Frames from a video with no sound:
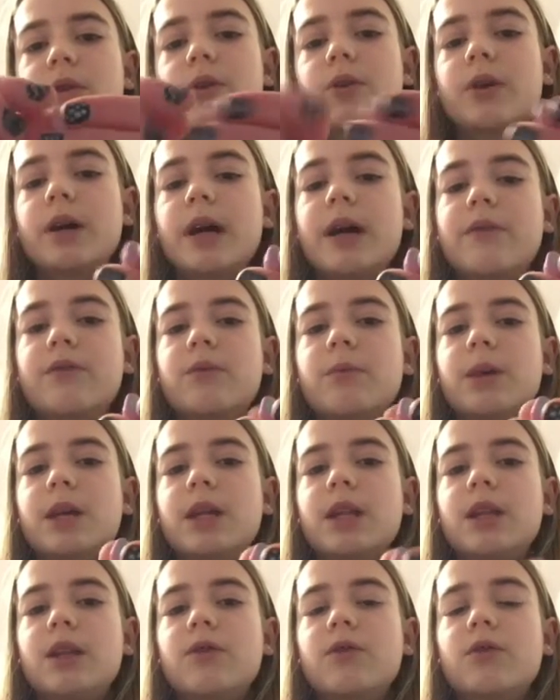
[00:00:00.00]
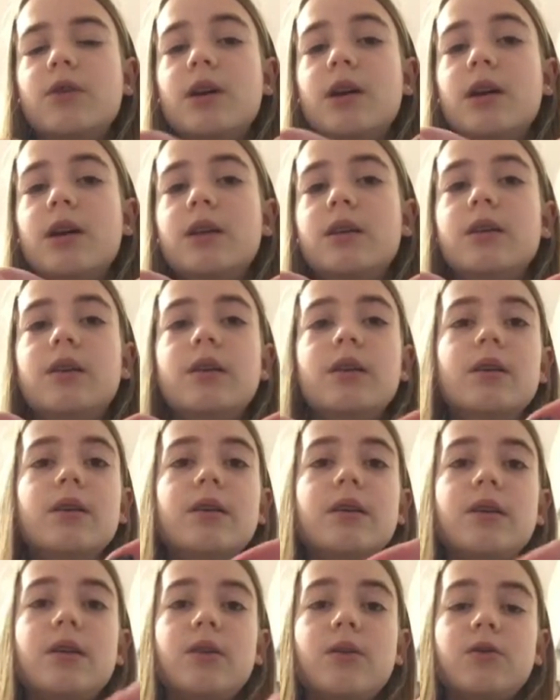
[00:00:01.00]
You don't have to make an Easter egg.
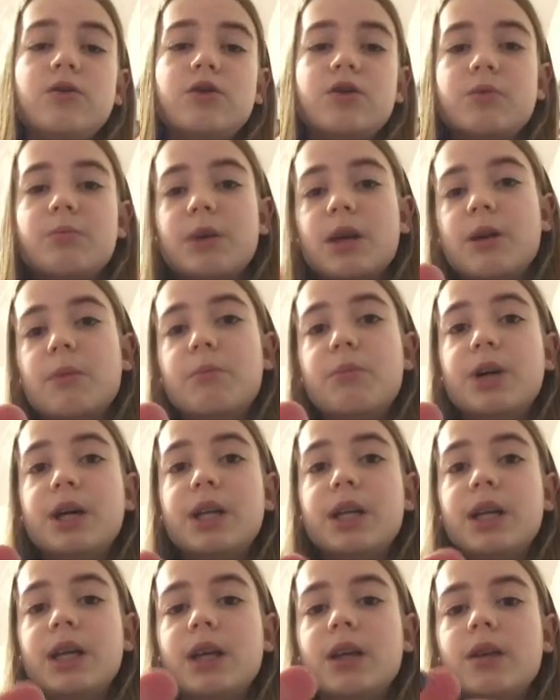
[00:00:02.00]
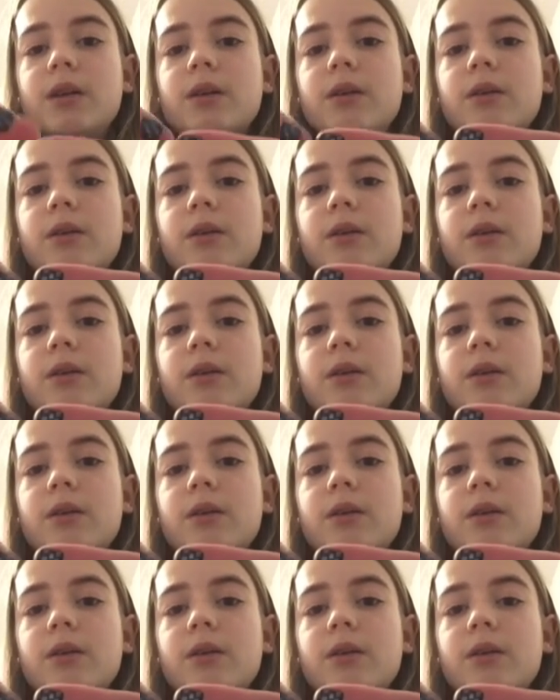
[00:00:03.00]
You can just make a bunny.